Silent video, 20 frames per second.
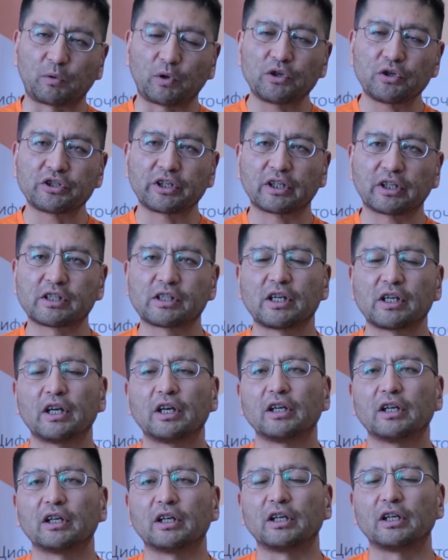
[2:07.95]
projects,
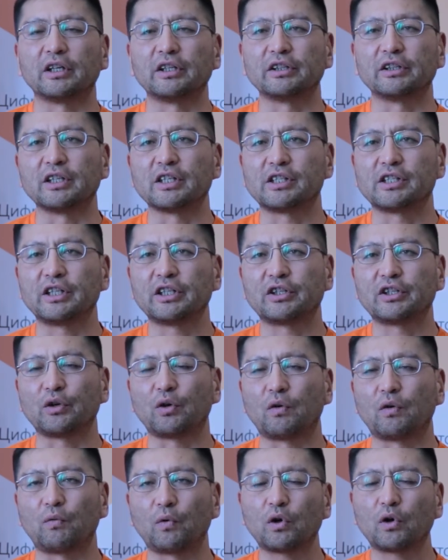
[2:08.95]
in the city
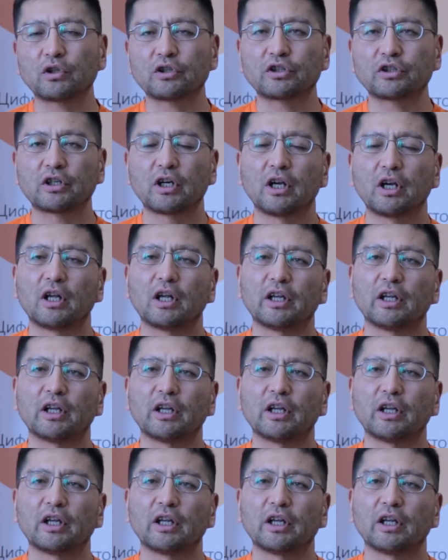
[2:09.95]
of Osh,